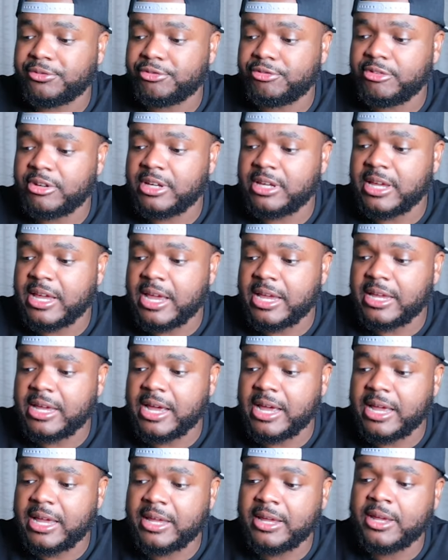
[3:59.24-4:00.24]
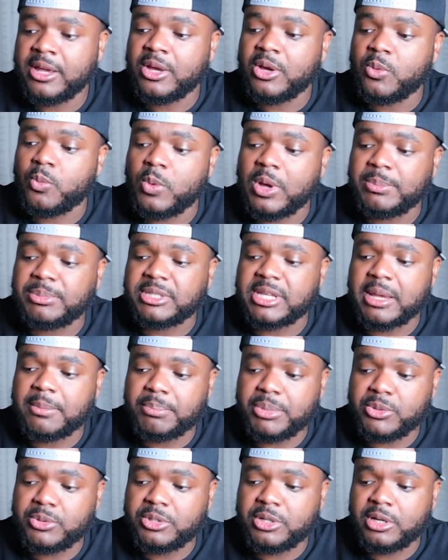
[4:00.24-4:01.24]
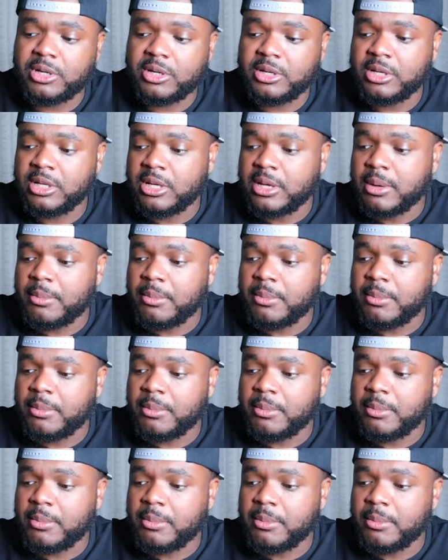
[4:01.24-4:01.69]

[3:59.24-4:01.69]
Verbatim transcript: free AI website builder